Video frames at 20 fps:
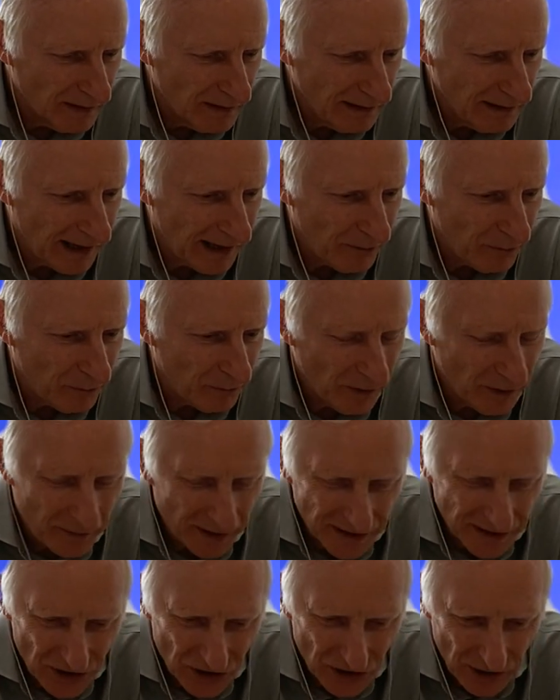Now, one of
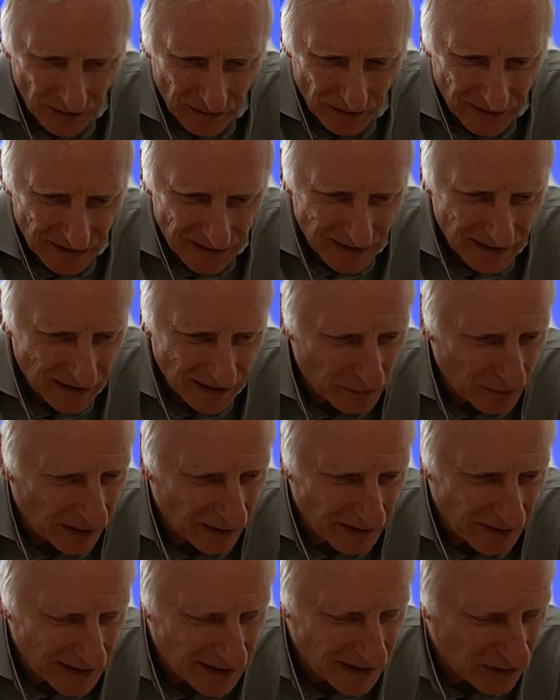my students, uh, well,
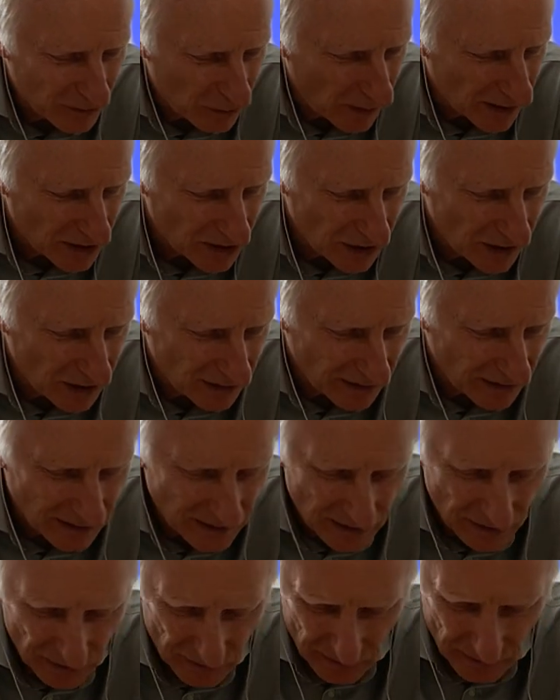this question
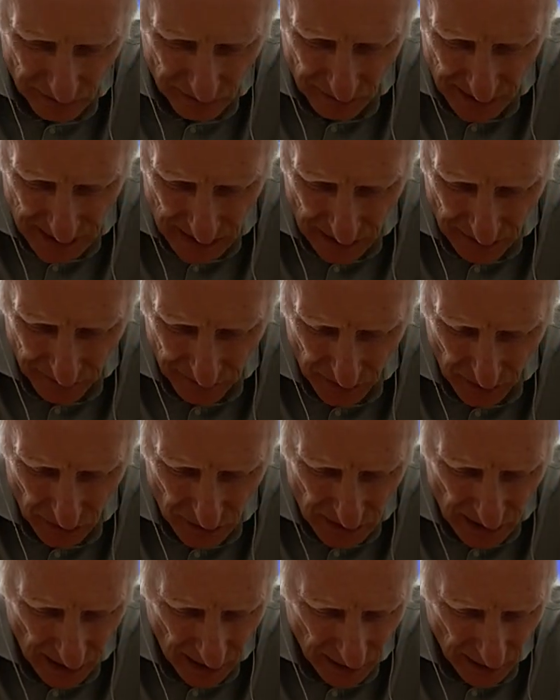has arisen a few
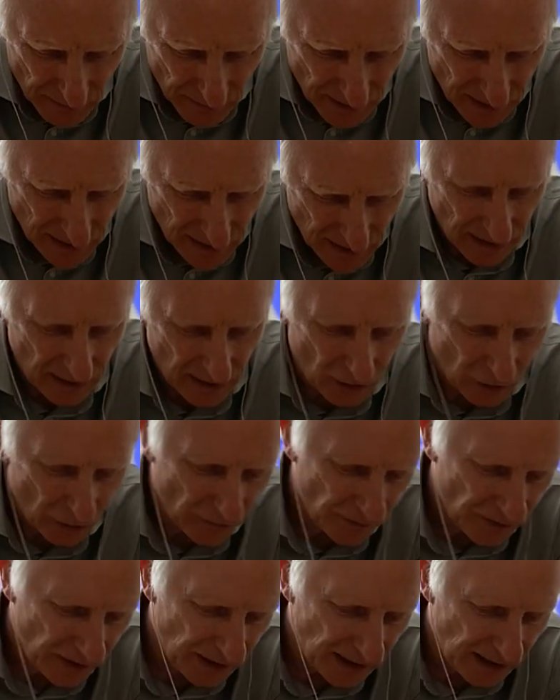times uh, over
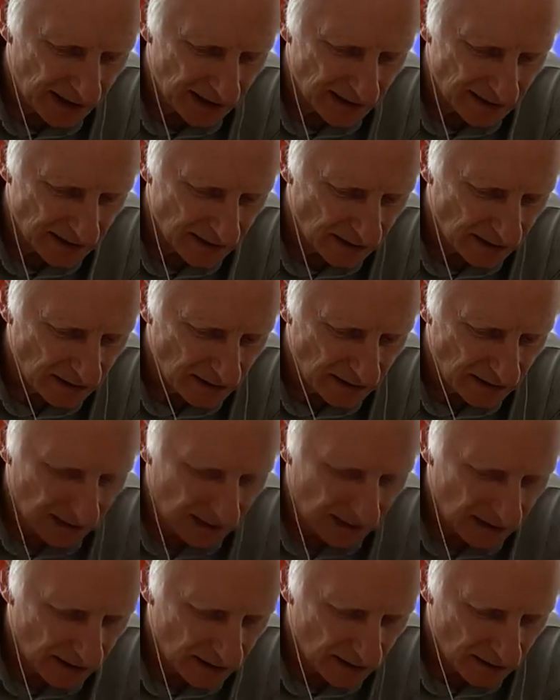the years, and
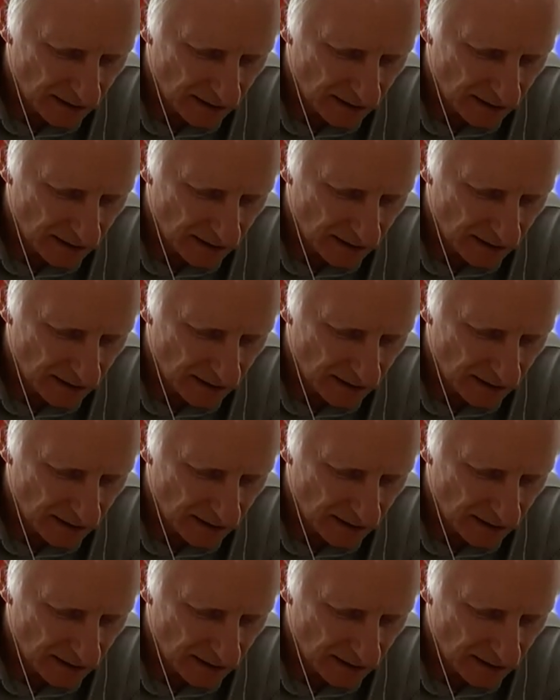uh,